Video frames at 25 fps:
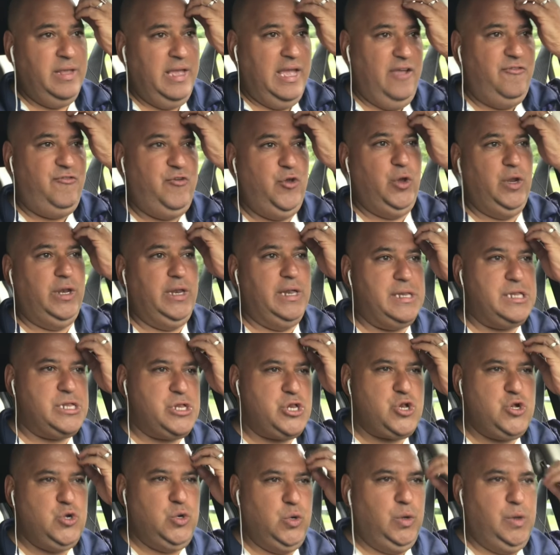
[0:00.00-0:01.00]
If you
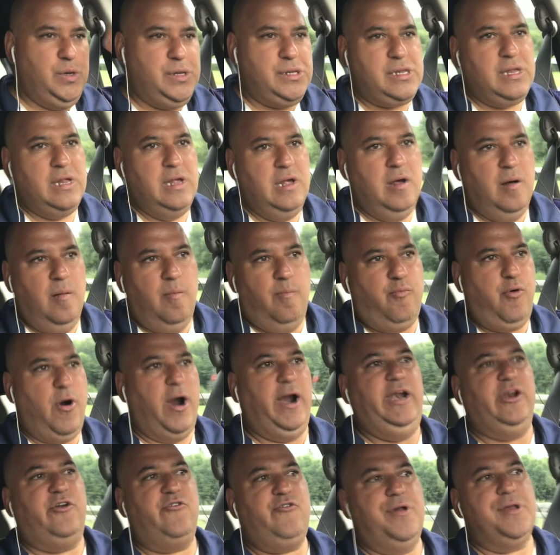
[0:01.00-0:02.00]
just choose
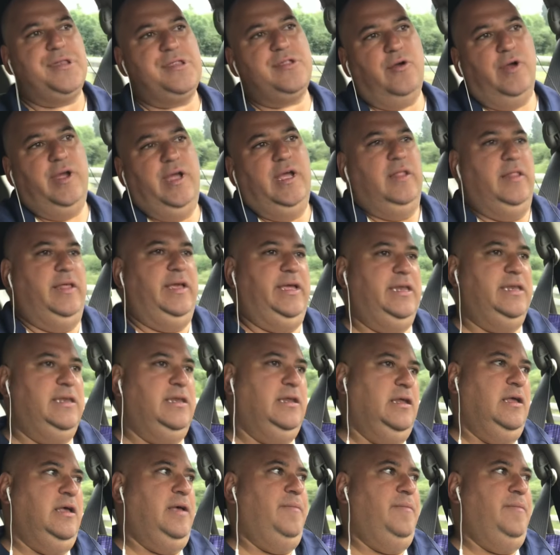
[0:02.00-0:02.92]
pranic crystal healing,